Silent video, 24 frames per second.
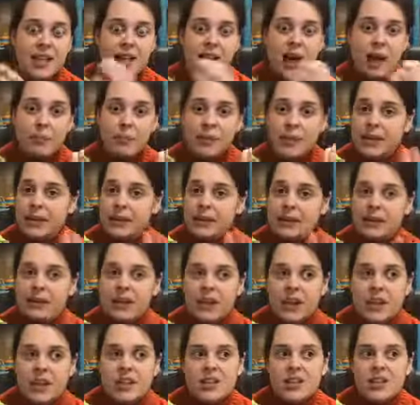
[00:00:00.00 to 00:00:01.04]
a maiden
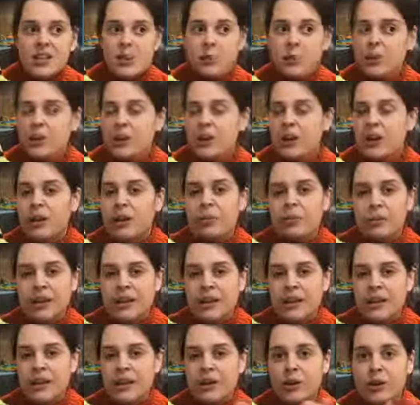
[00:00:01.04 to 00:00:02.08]
somewhere near a
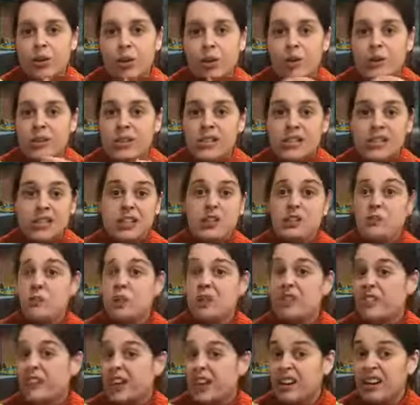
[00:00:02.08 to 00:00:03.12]
radiator or with a
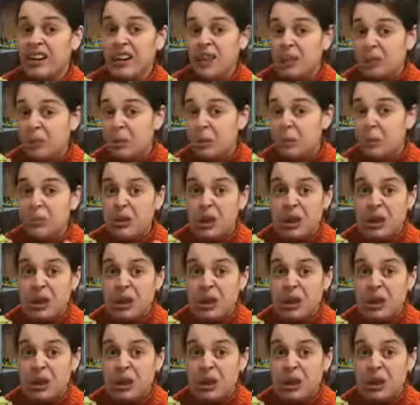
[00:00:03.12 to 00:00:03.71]
dehumidifier in the room,